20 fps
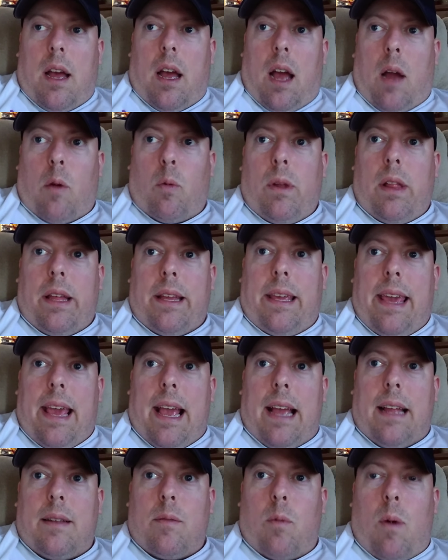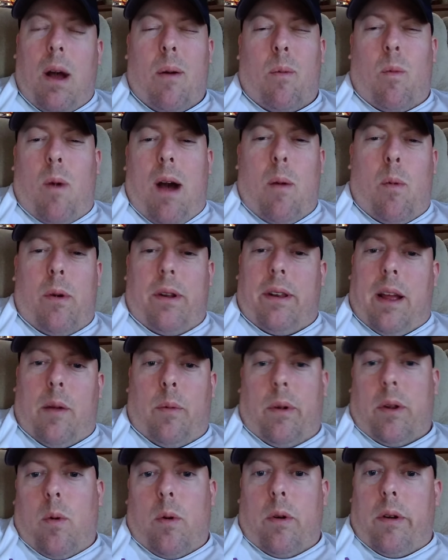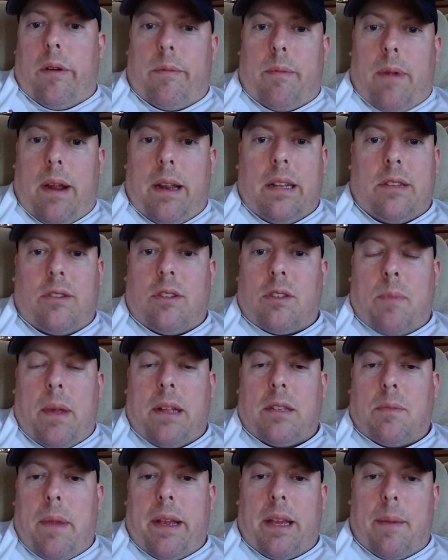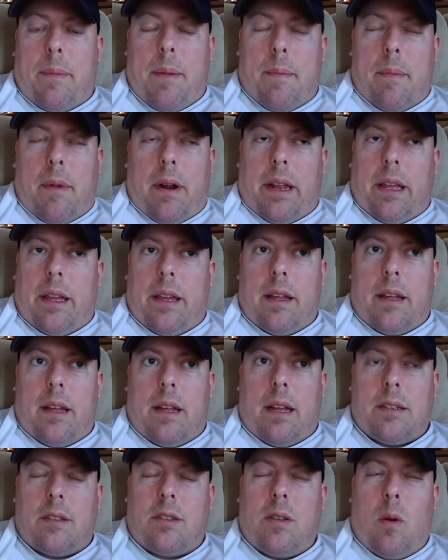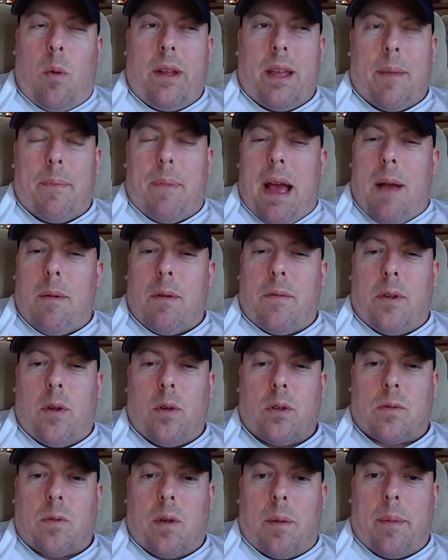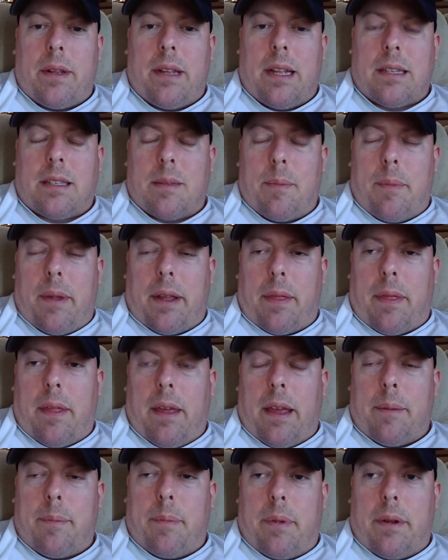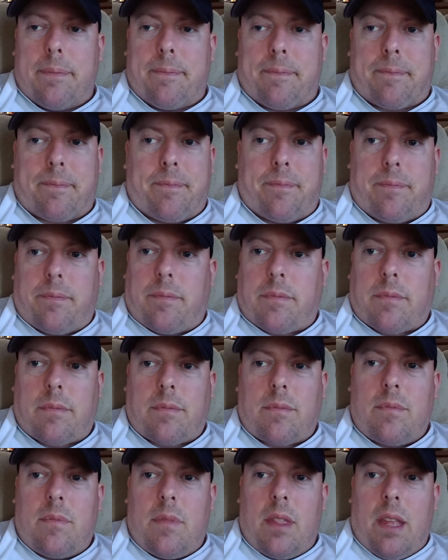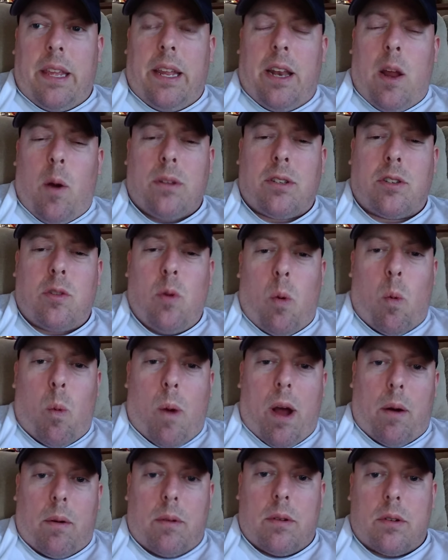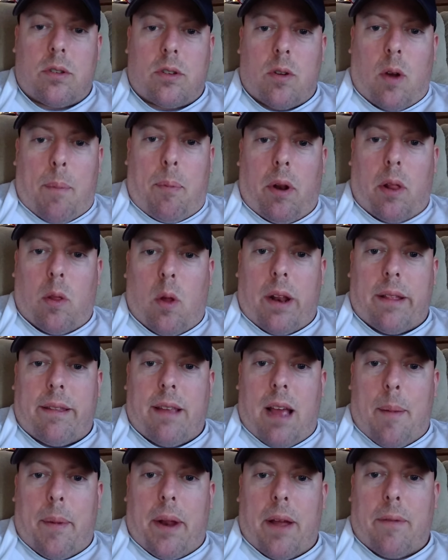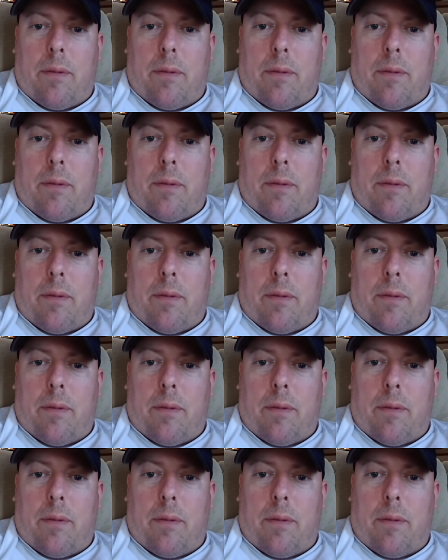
I really can't. Why wouldn't I reorder it, right? It's making me money. I just don't want to get bad reviews from it. That's the big thing. But, you know, it's doing well. So I put a lot of time and